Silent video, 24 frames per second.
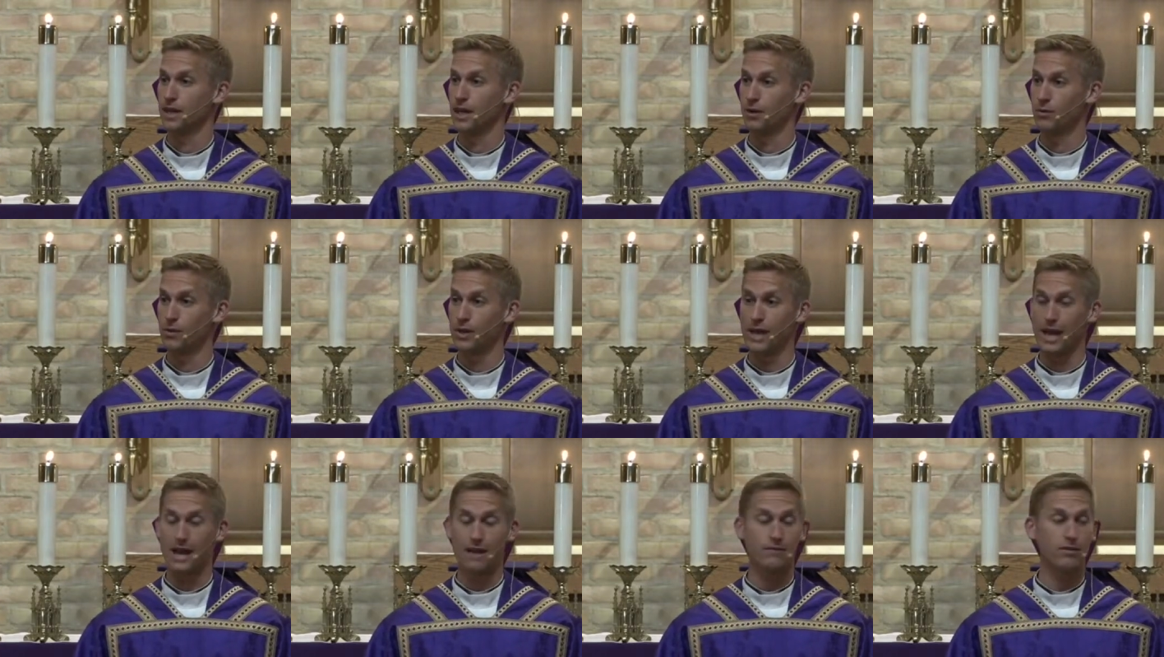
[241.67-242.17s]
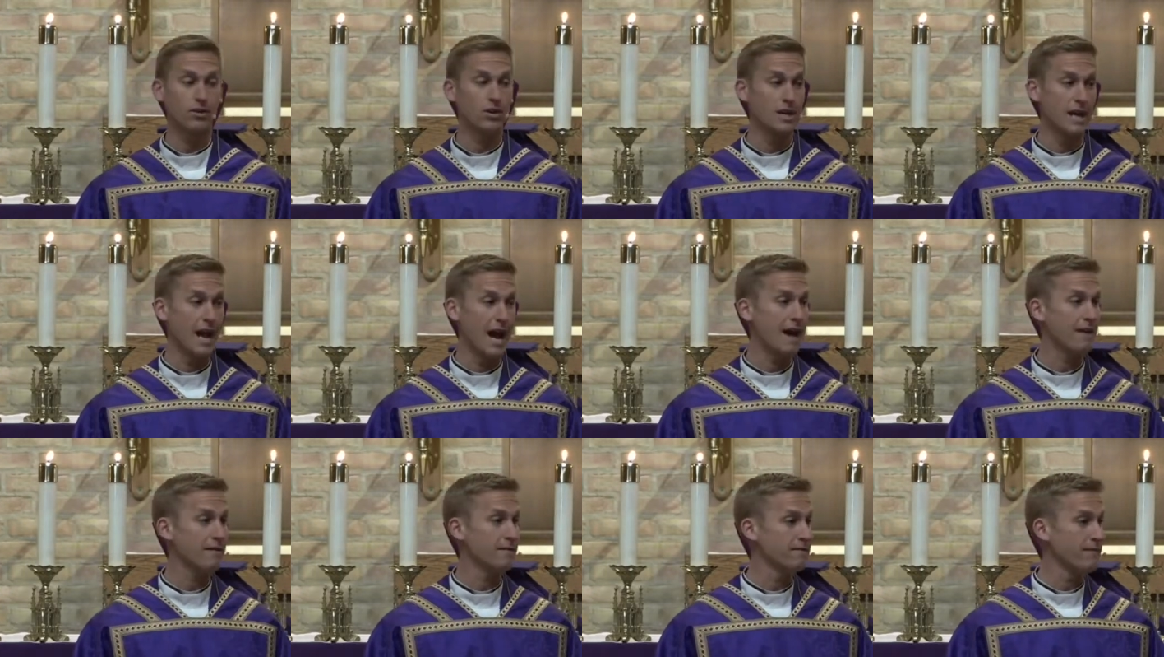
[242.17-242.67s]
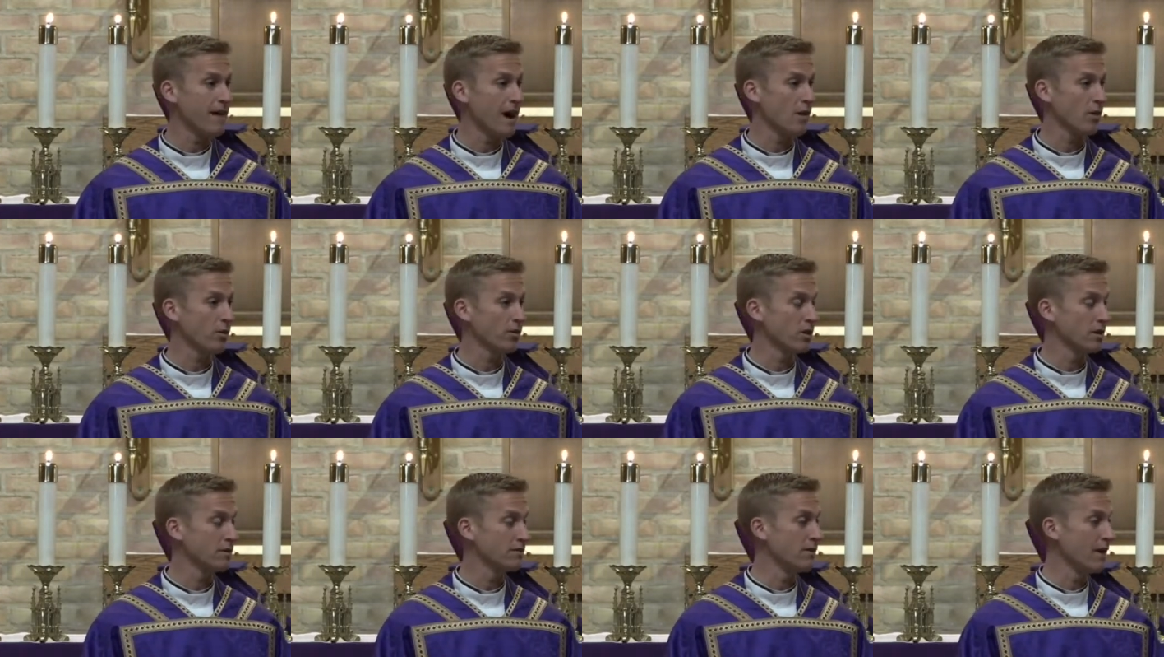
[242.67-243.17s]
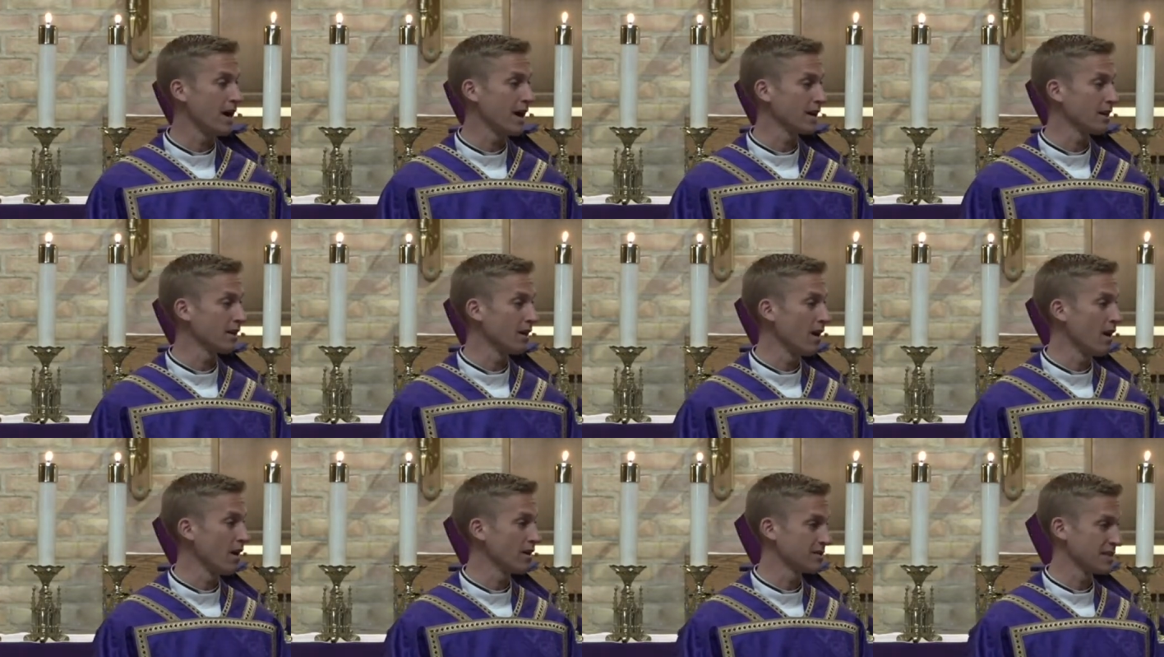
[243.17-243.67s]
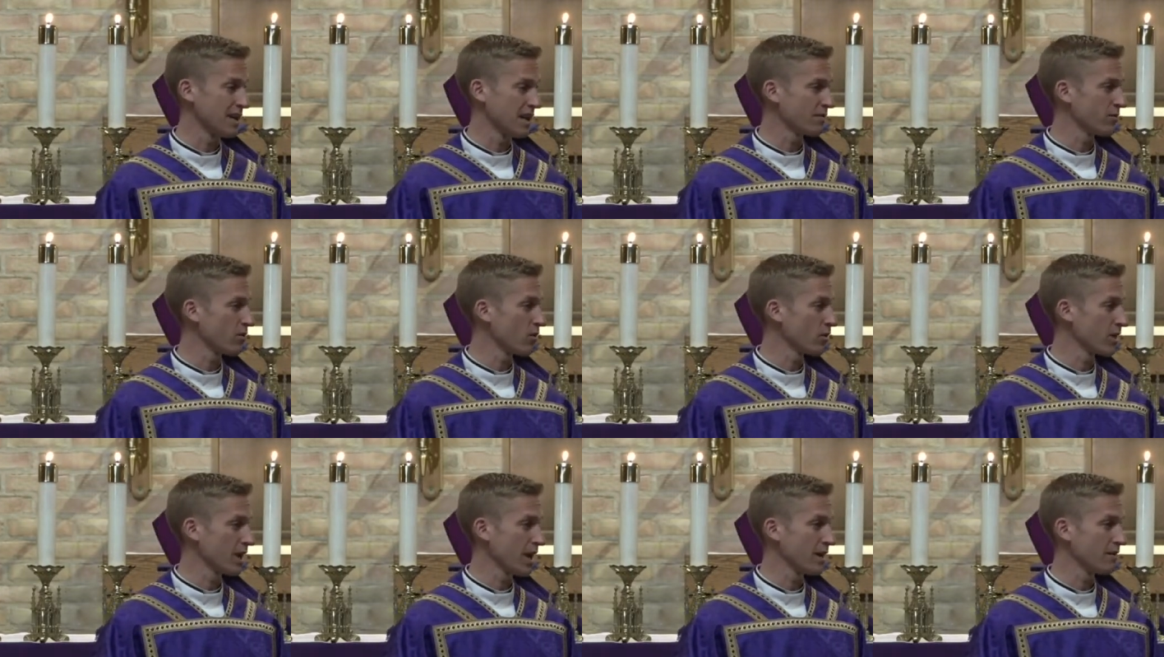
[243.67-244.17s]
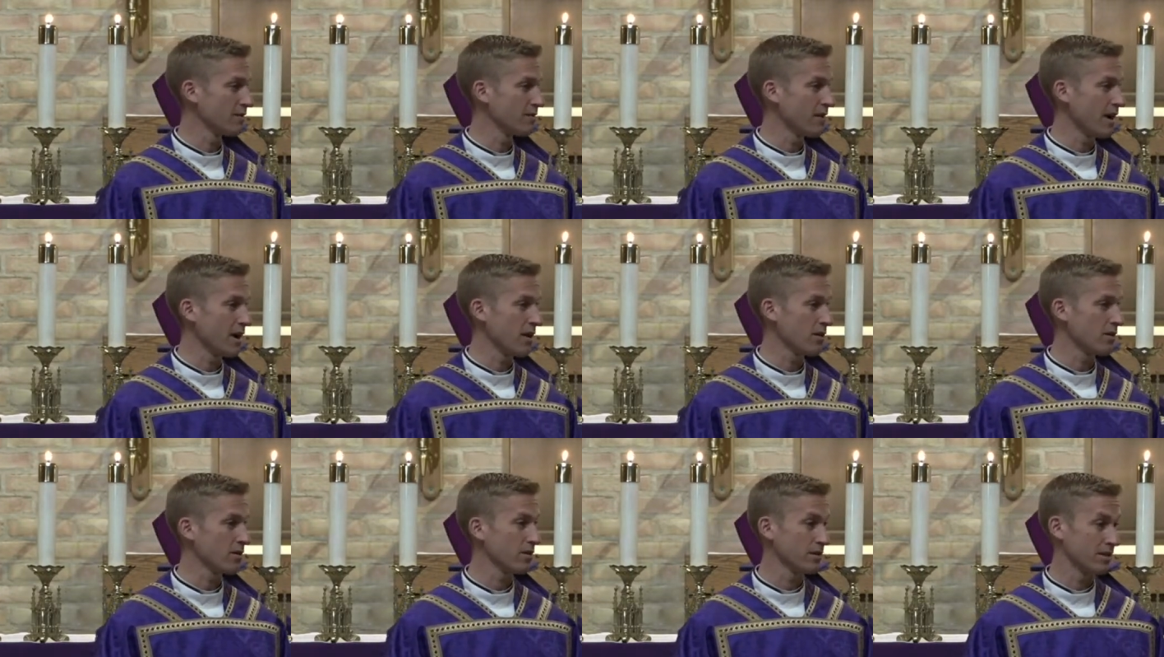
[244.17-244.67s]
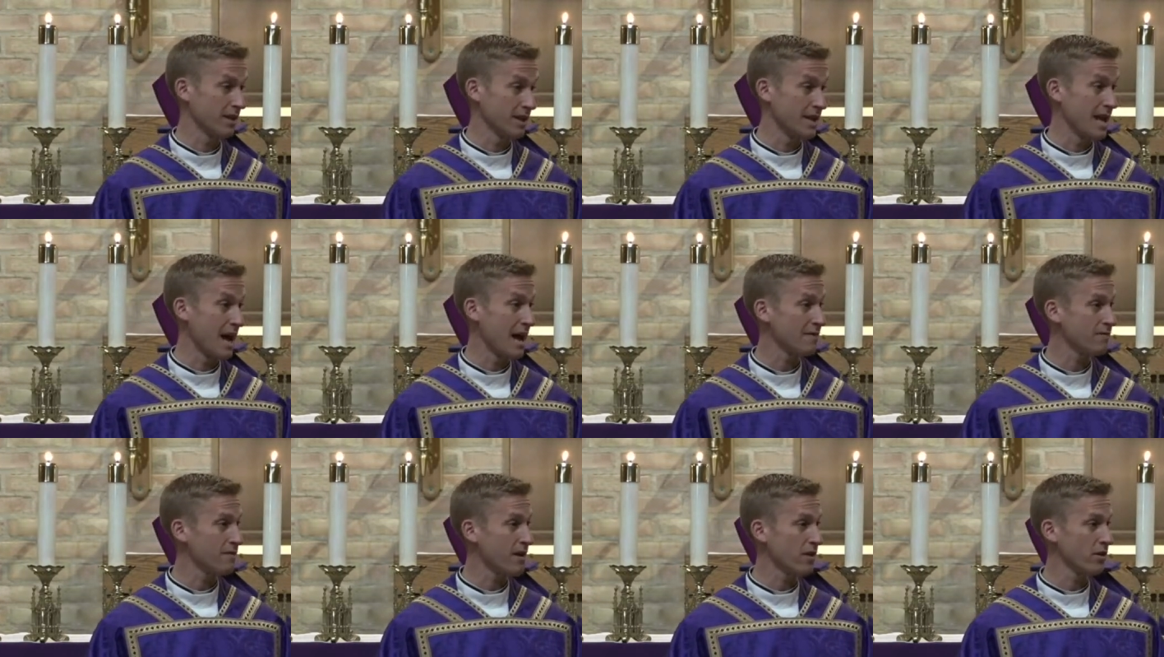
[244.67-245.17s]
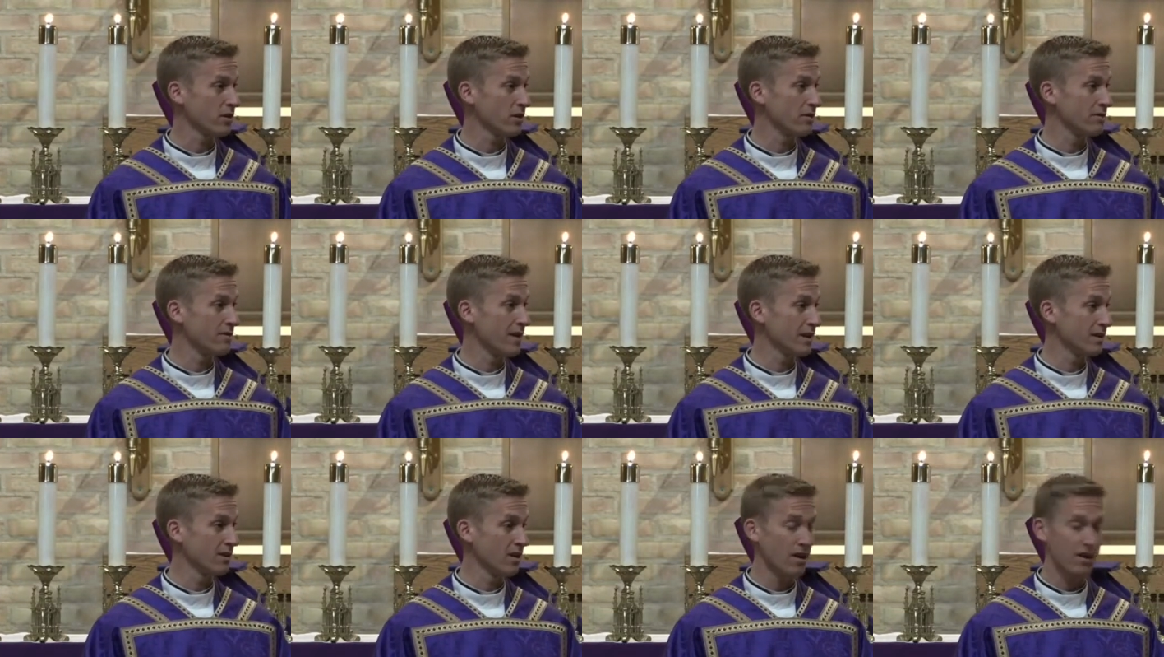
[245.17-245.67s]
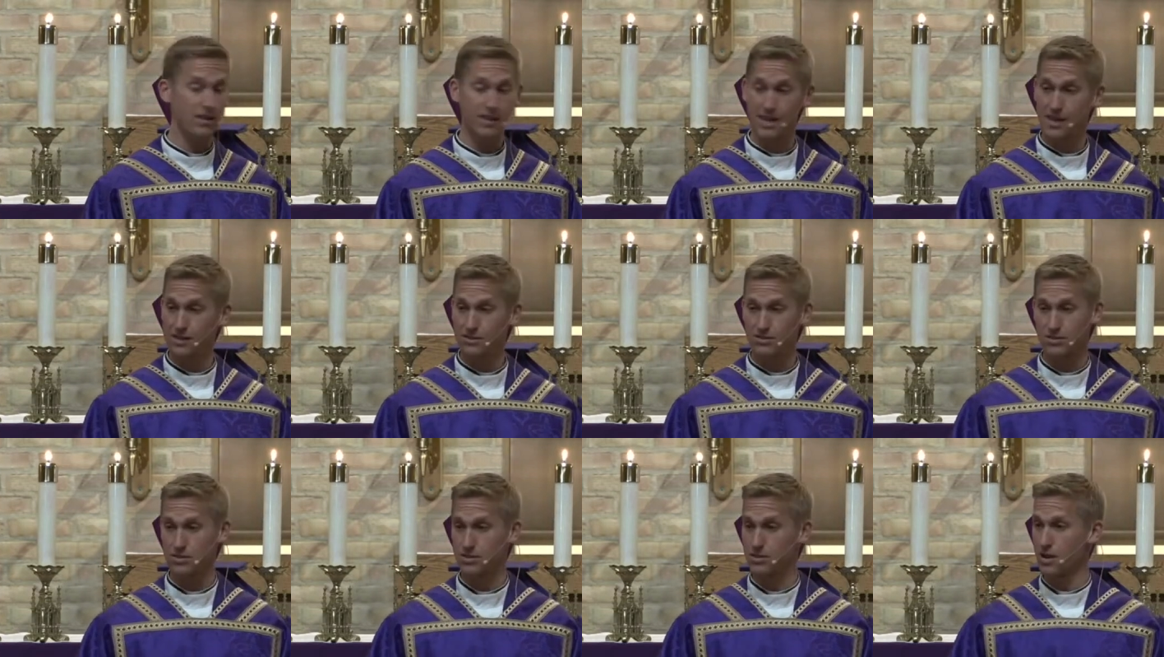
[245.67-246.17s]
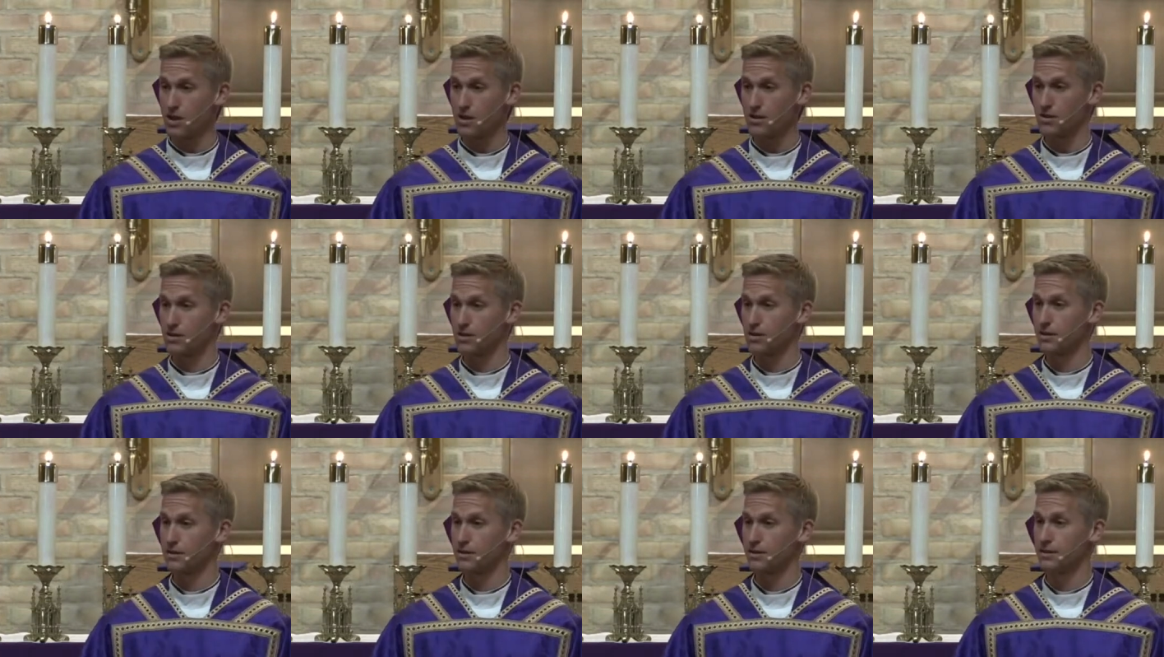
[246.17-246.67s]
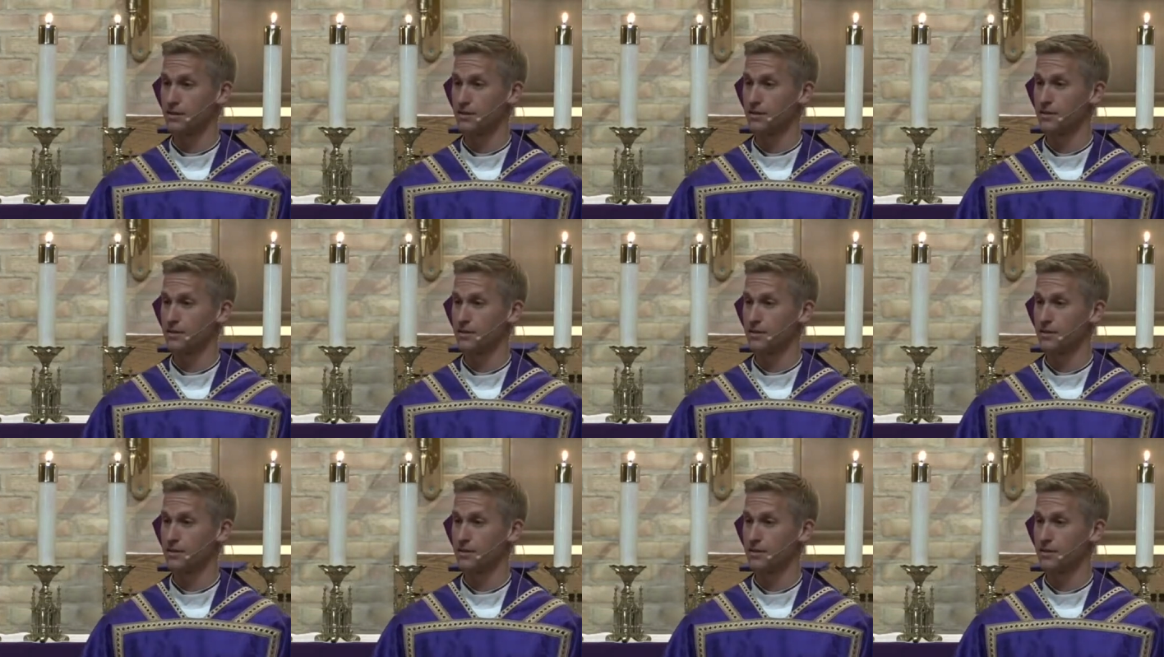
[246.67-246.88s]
Can we ever not follow divine law? Is it ever okay to not follow divine law? The answer is no.